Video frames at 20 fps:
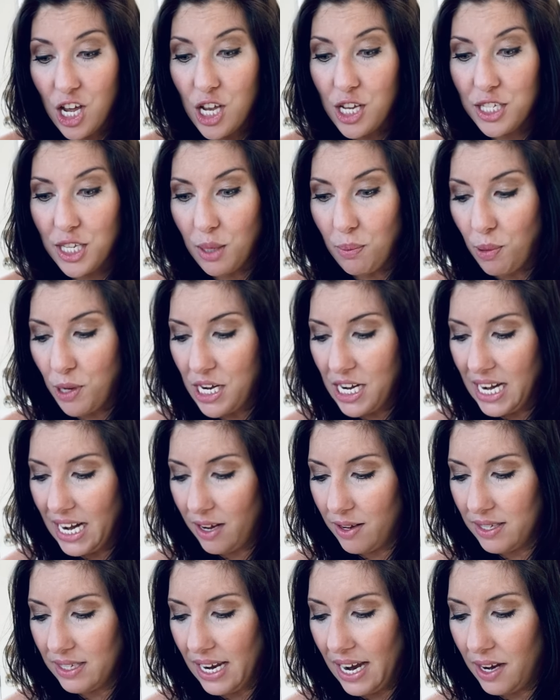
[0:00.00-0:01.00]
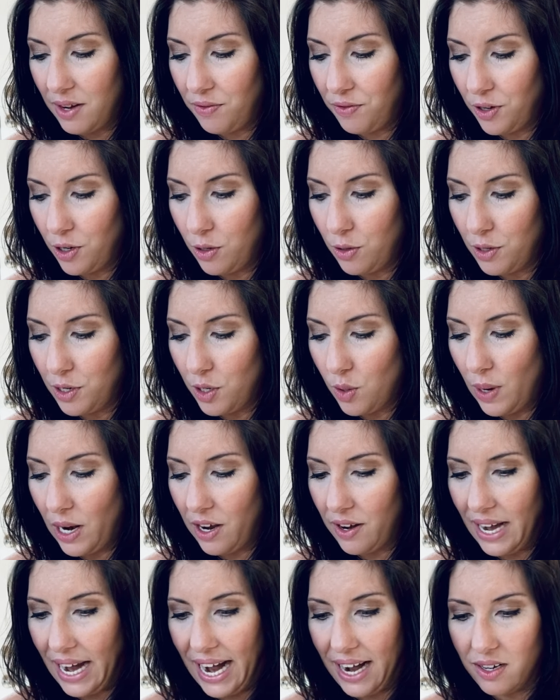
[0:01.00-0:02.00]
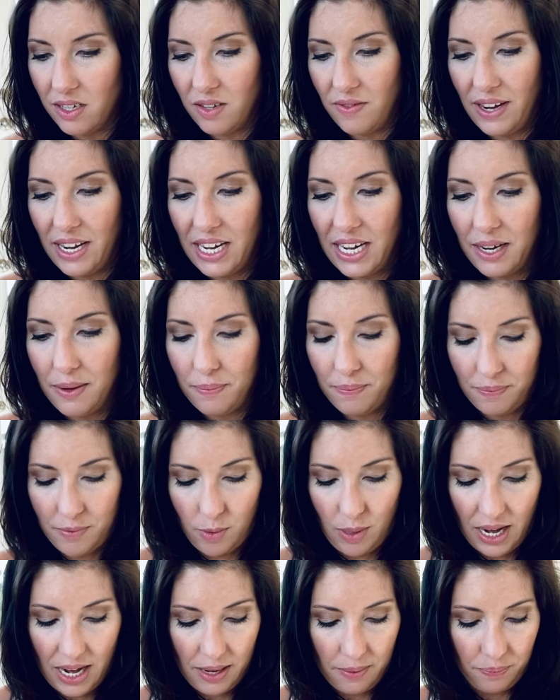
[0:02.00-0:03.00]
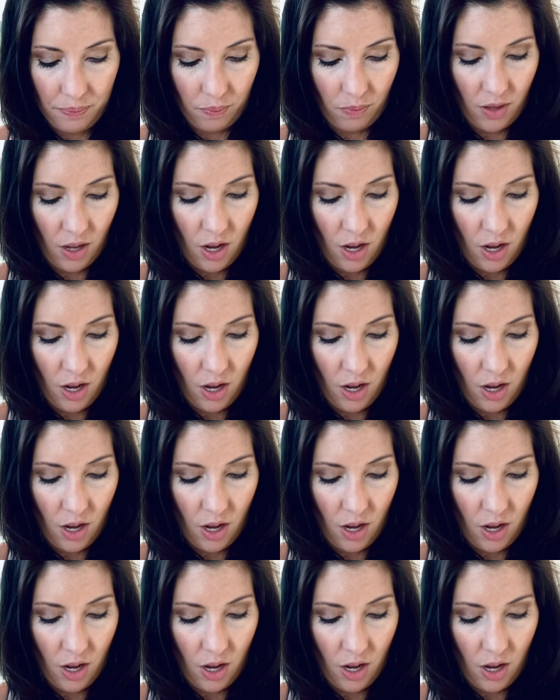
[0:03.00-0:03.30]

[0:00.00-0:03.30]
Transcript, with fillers: So put it outside for a little while to activate it, okay?